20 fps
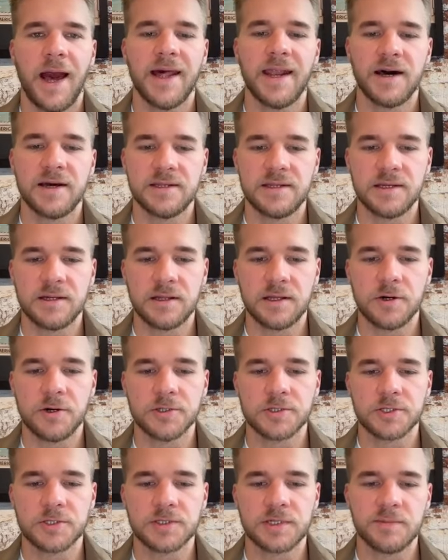and ideally
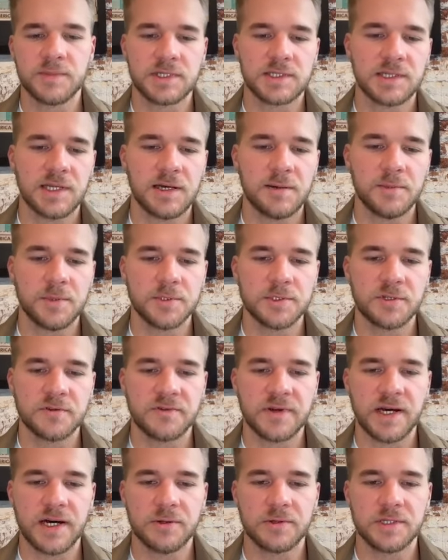also some examples of
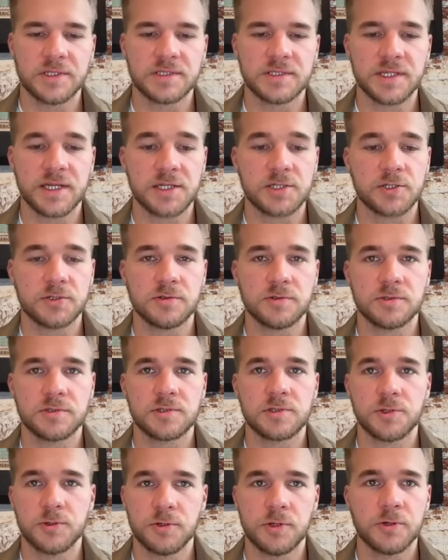how these sections
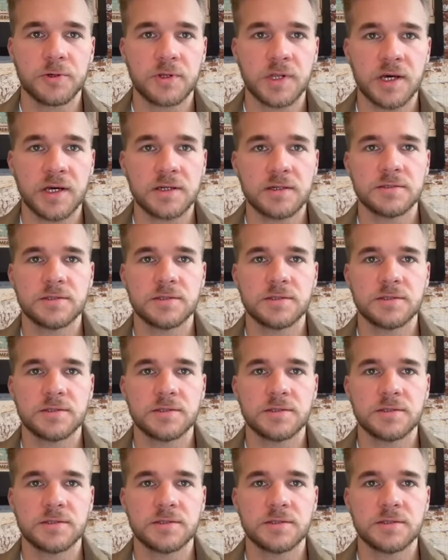should look like,